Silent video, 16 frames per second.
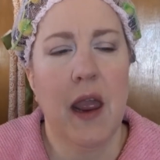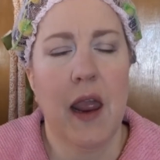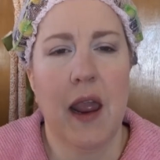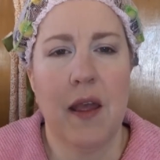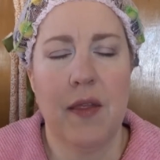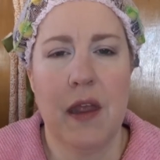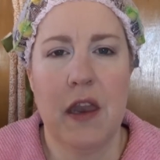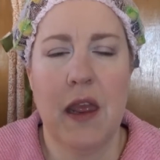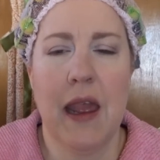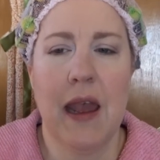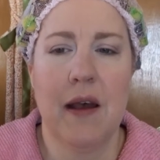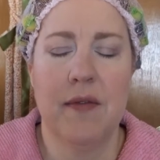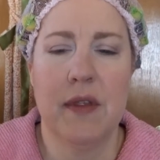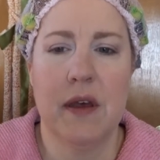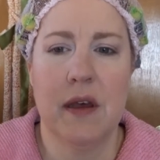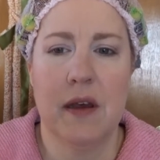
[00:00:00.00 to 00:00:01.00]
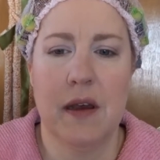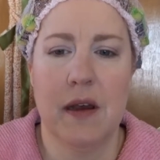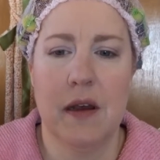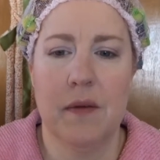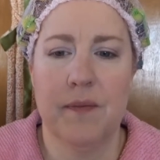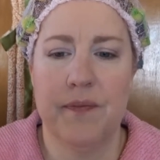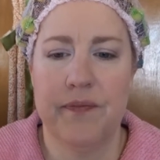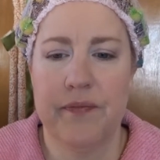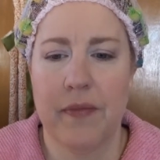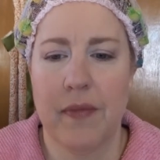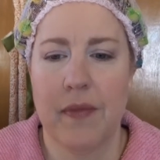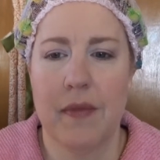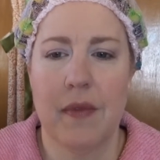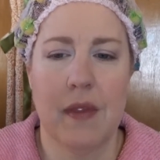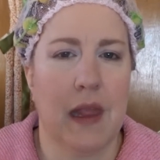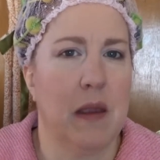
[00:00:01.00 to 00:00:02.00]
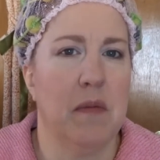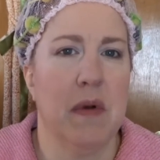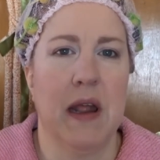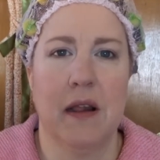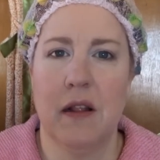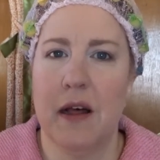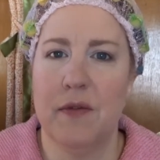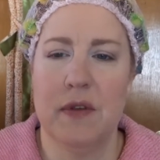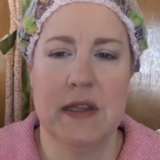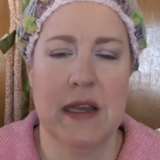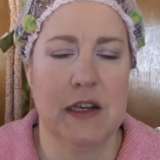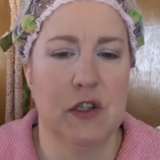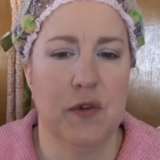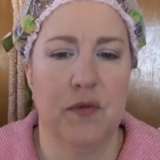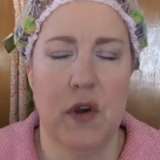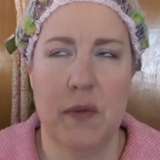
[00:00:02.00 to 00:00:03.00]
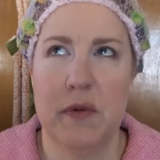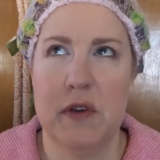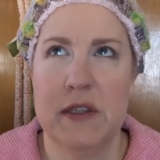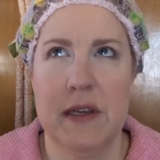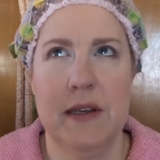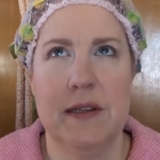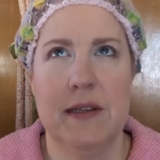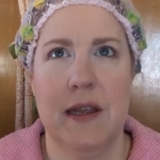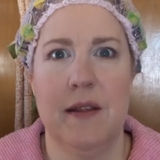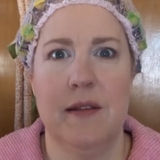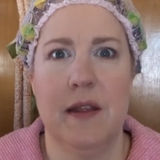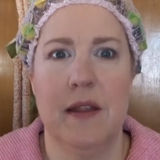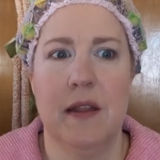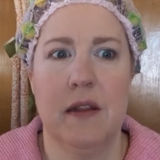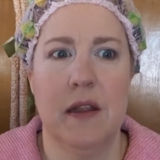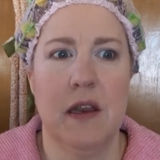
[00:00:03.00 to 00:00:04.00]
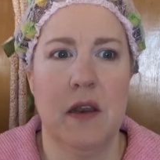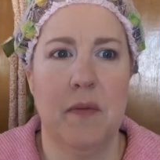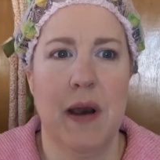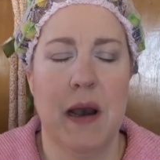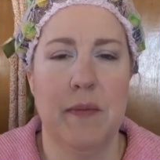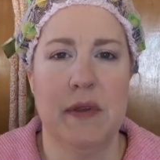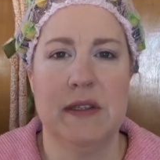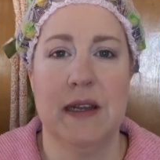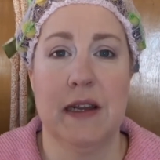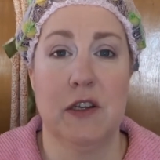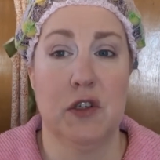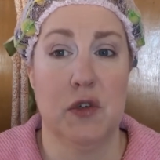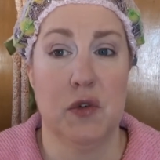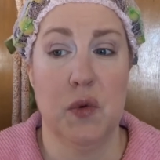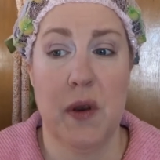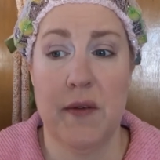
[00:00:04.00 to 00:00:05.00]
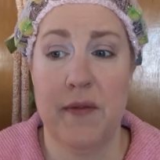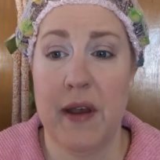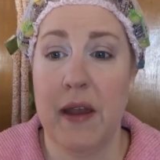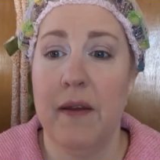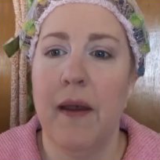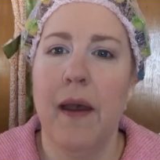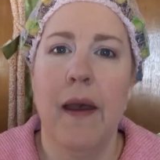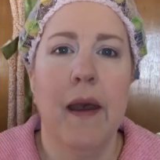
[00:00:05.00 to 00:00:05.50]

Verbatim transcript: And then you have the, um, like ModCloth is extra forty percent, and then the Lindy Bop is an extra twenty-five.